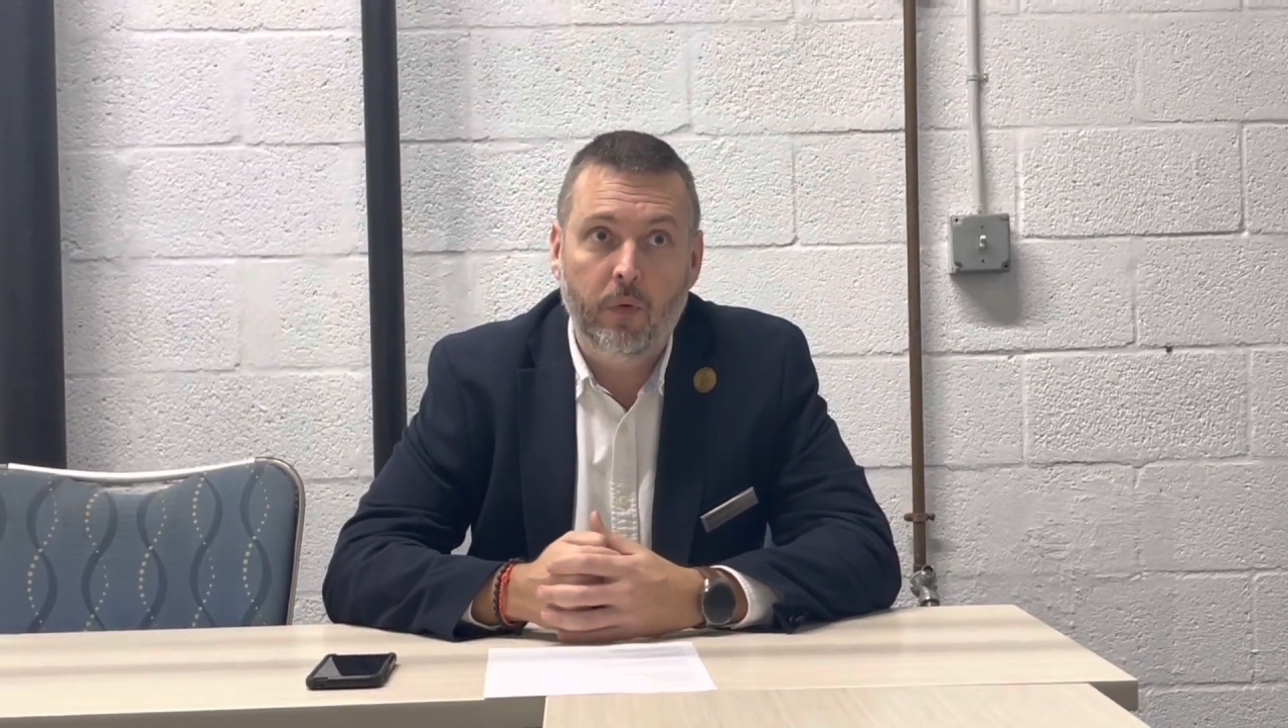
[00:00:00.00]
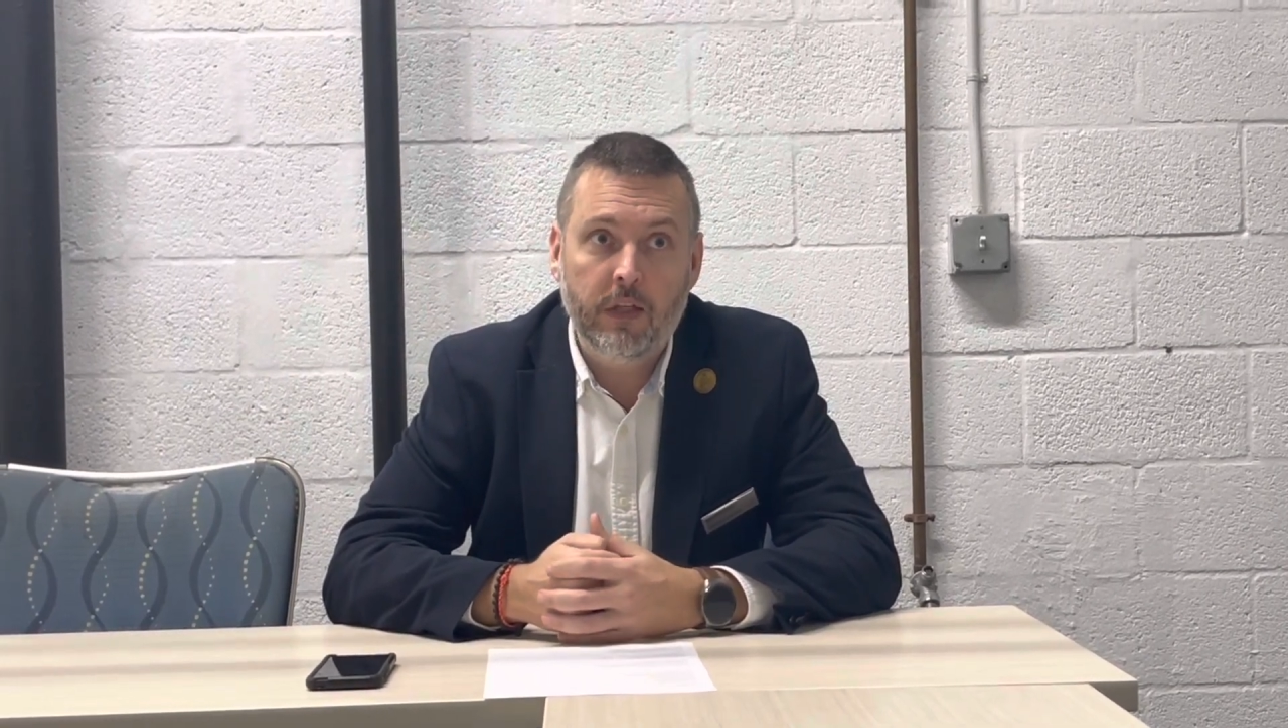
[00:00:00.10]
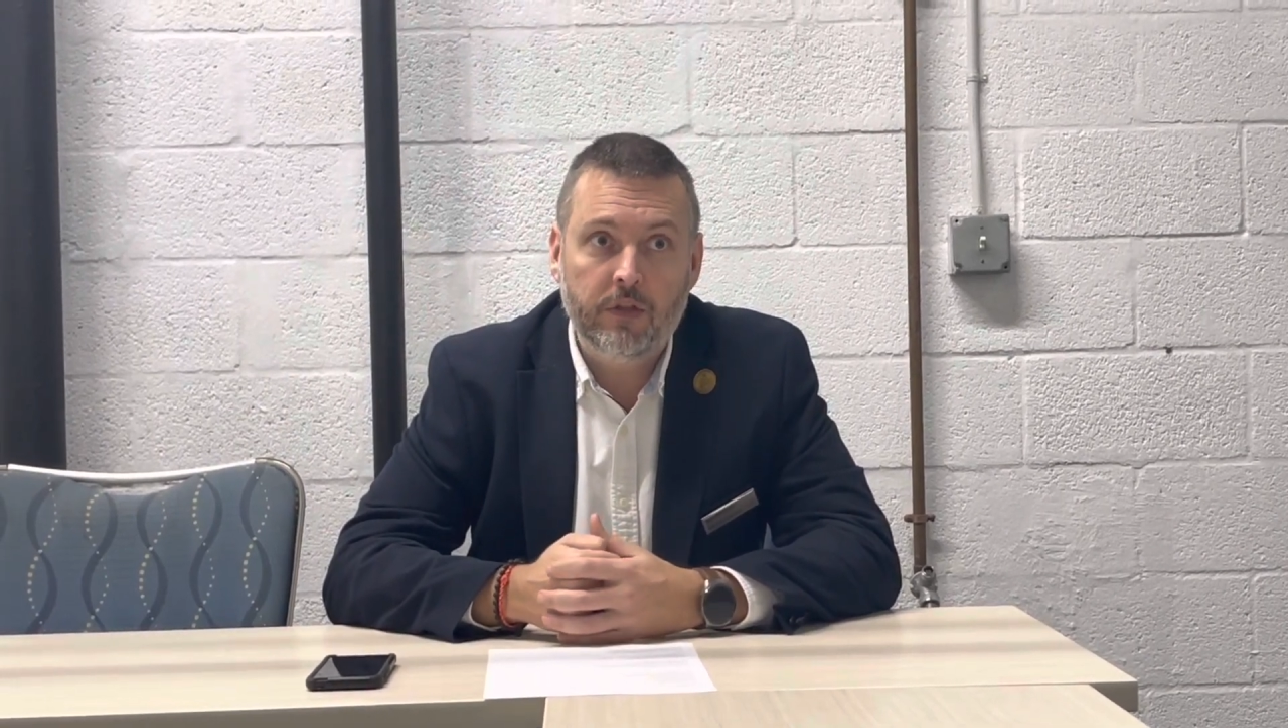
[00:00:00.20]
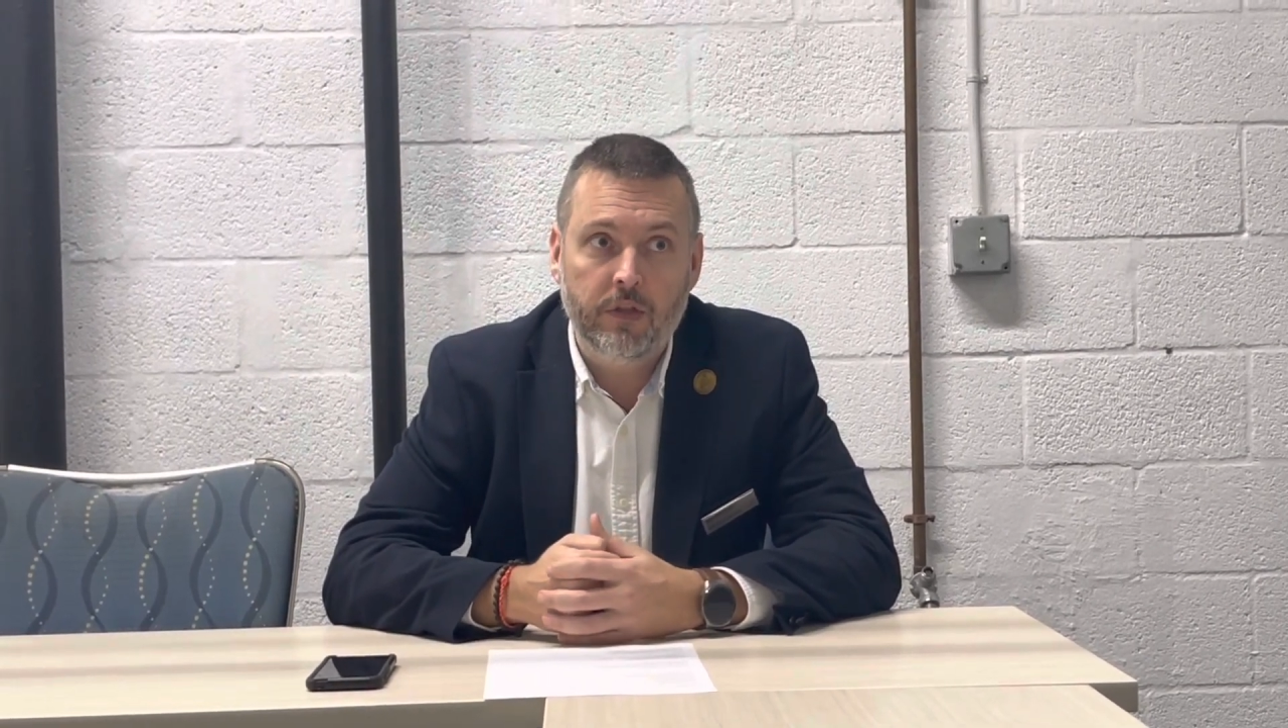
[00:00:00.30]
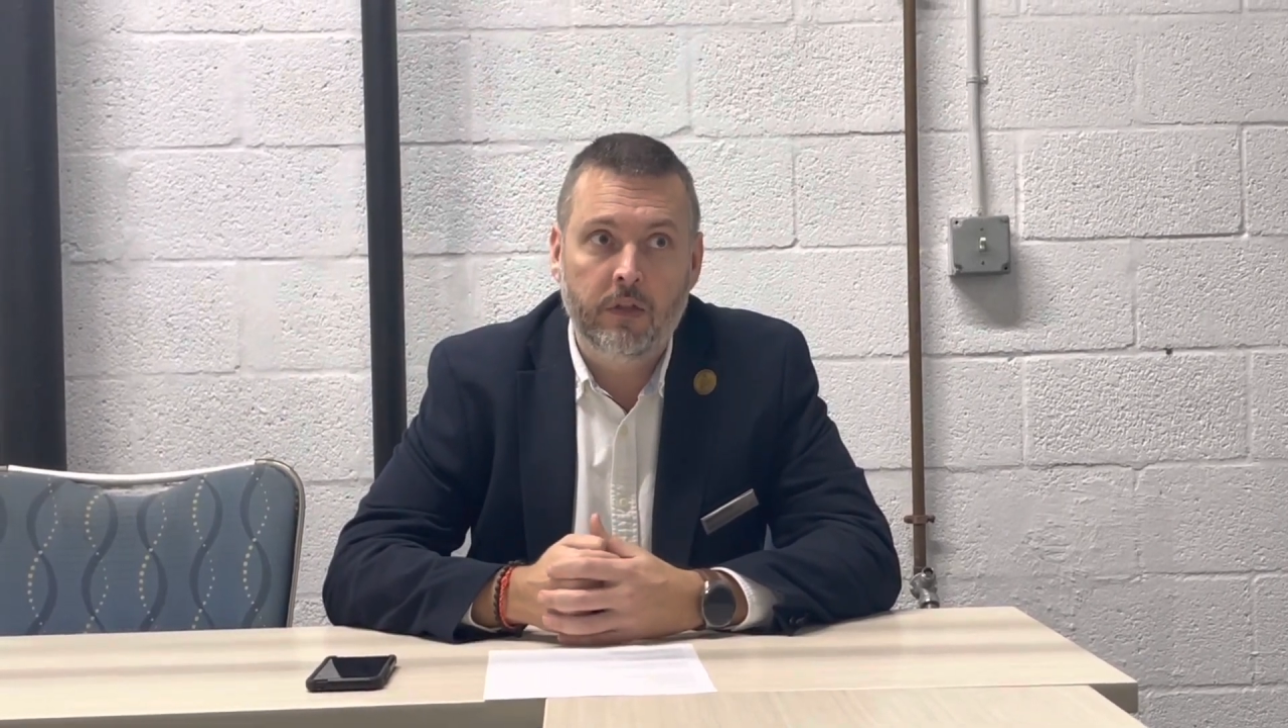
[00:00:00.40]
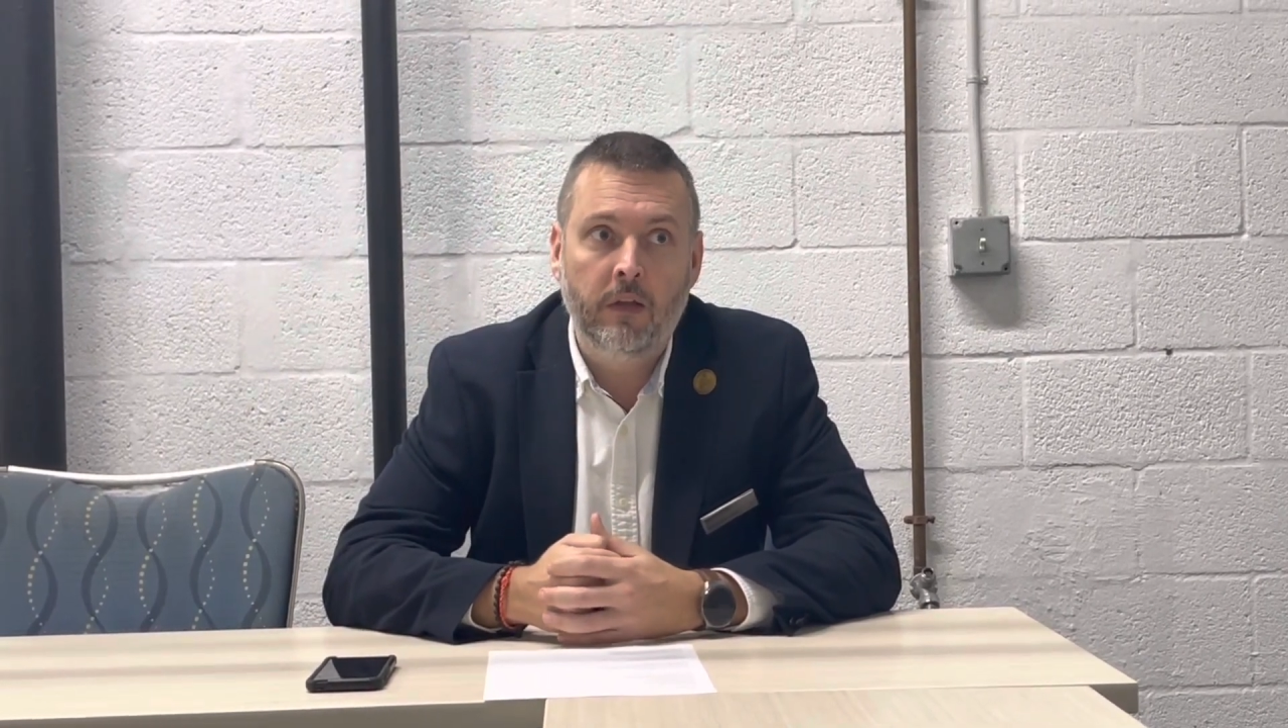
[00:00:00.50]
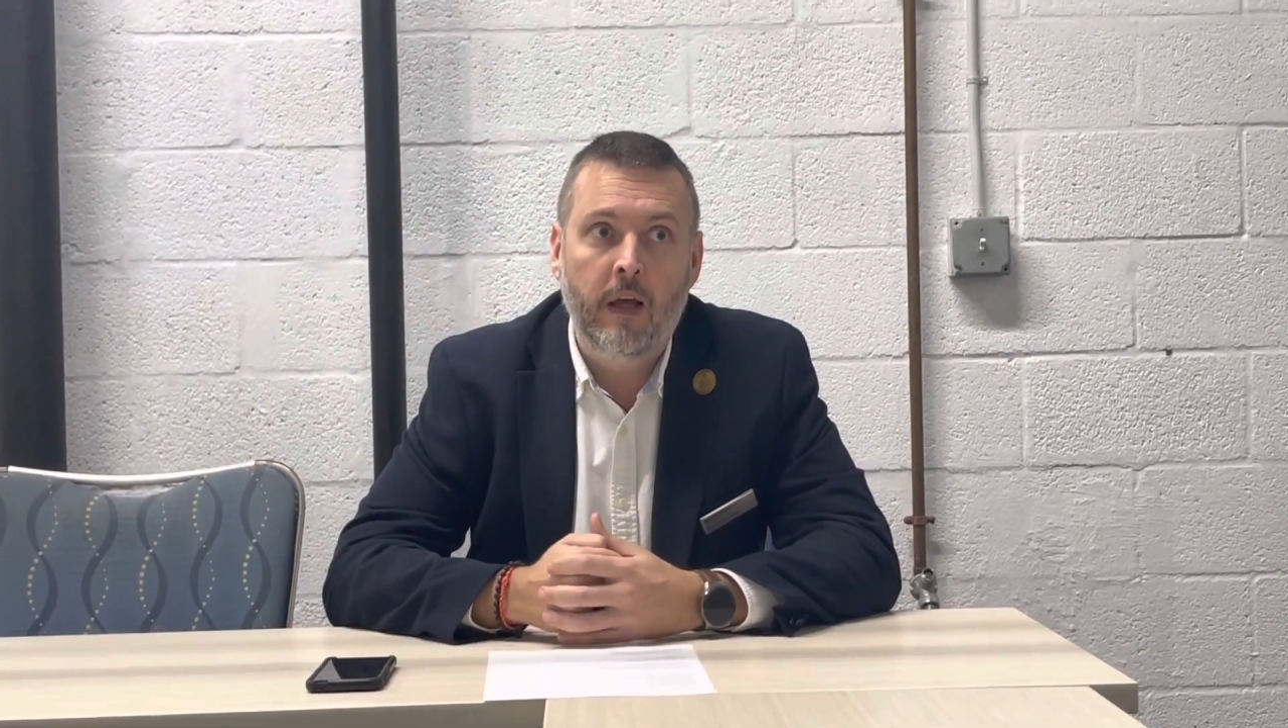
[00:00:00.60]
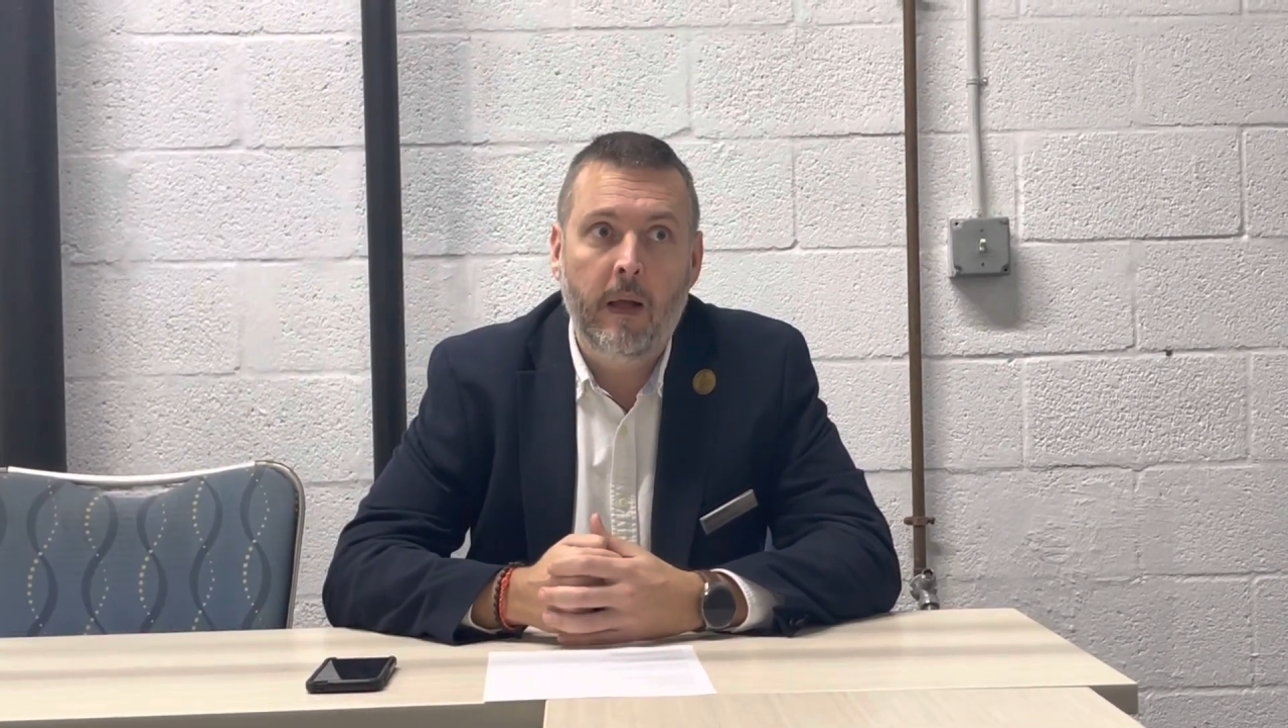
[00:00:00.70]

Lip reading: question